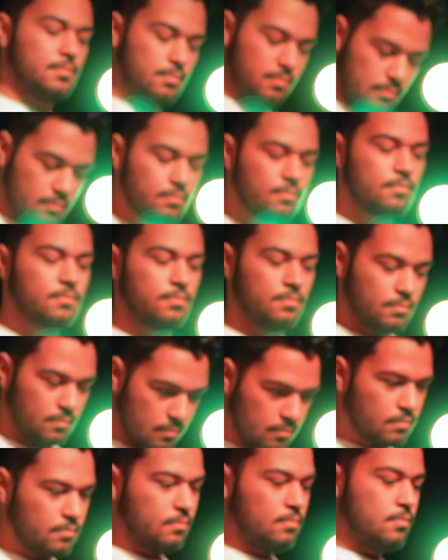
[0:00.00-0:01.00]
So I wasn't,
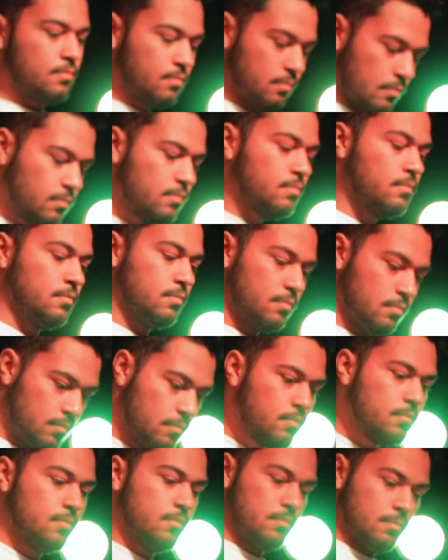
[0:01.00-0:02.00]
you know,
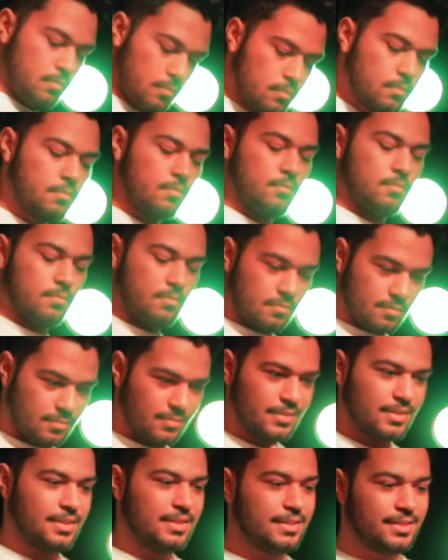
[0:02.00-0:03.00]
100% sure I was gonna
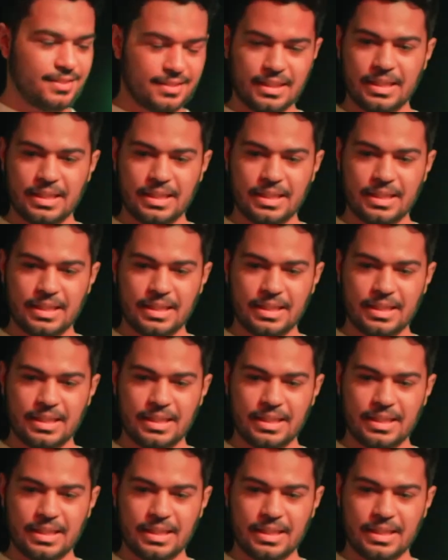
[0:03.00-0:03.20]
get it,